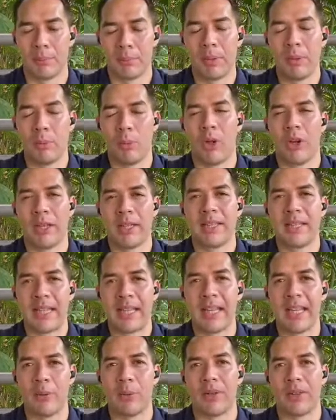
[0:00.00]
be wanting to
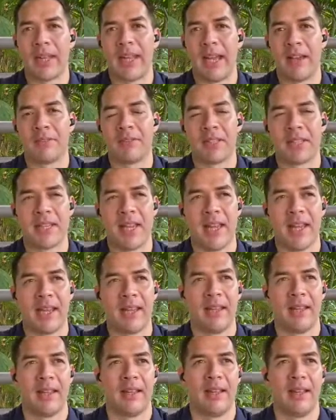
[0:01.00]
hear what they have to say,
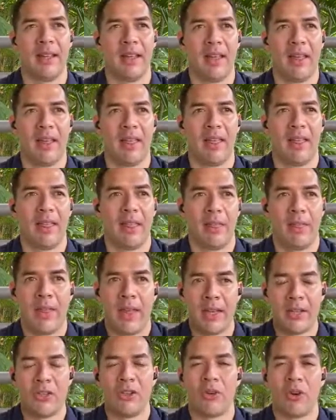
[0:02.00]

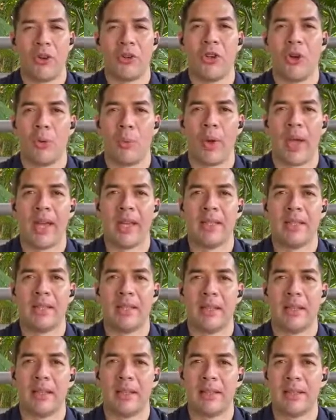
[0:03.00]
then you're on your way
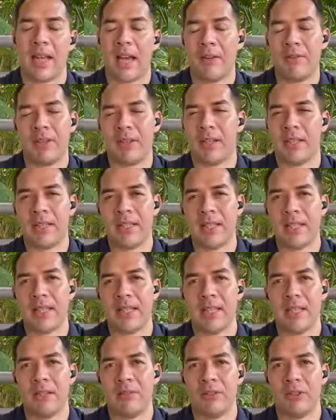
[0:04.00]
to having a
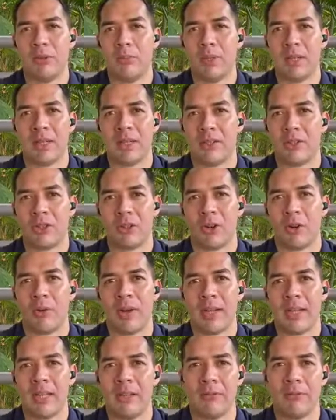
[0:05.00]
decent interview, because you're
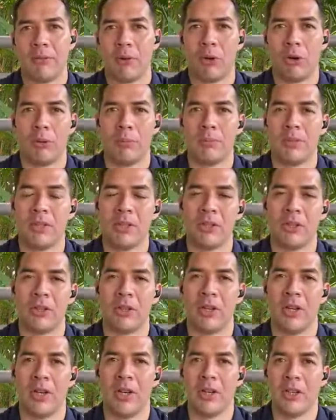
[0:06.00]
already informed and
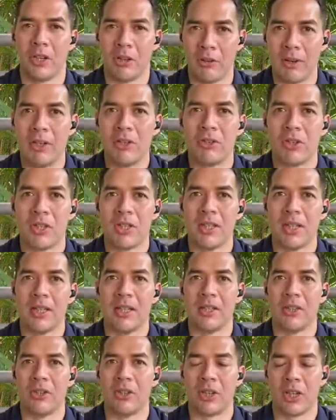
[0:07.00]
you're interested,
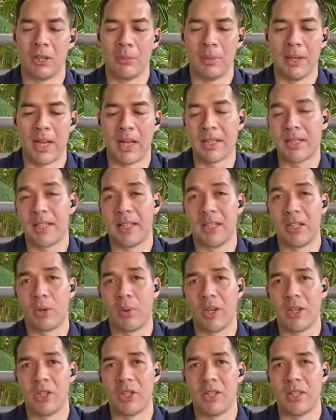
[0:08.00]
and you're going to be asking the
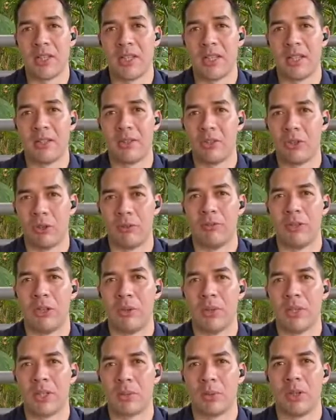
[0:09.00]
questions that your
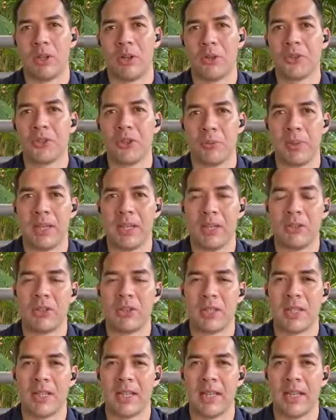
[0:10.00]
viewers will also be
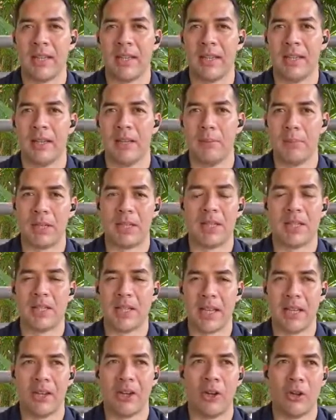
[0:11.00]
interested in, because
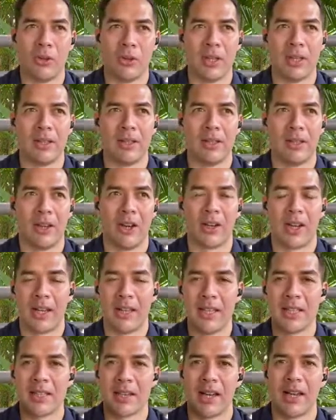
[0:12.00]
they know that,
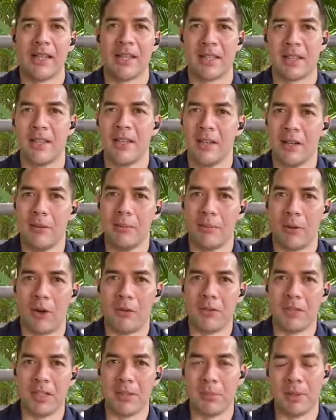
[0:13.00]
okay, this guy's
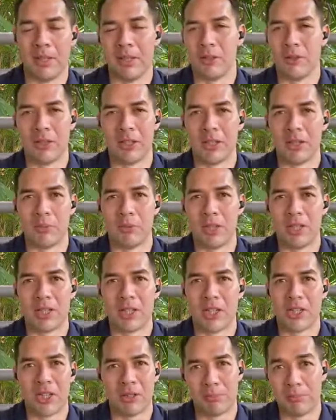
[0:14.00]
obviously been doing some
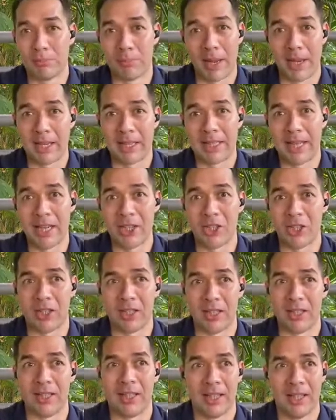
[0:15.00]
research and paying
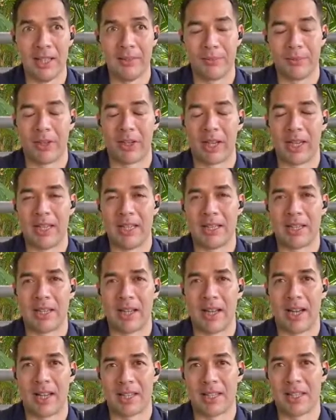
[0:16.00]
attention, and okay, he's
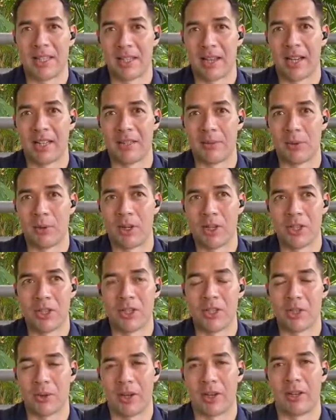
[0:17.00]
going to ask this guy some
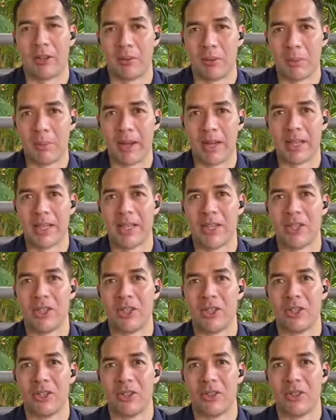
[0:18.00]
questions, so I'm going to be paying
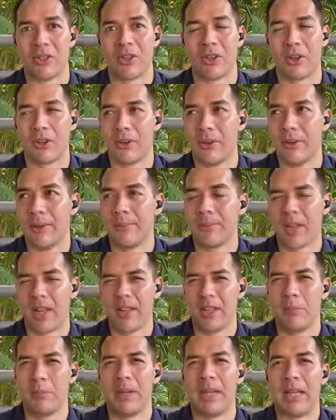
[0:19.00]
attention too. So I
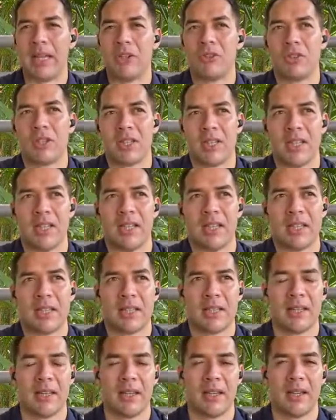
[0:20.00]
think being interested
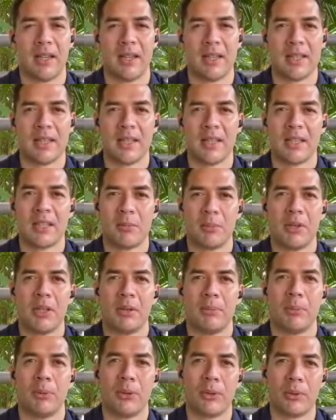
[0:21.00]
is a
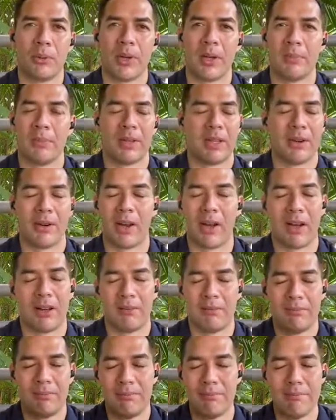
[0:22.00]
pretty important one, but there
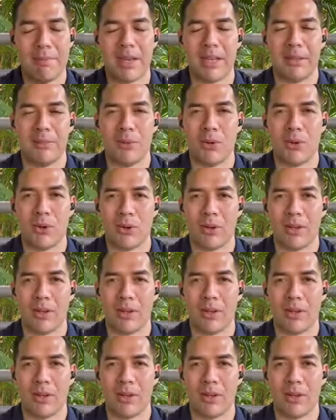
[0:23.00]
are many more.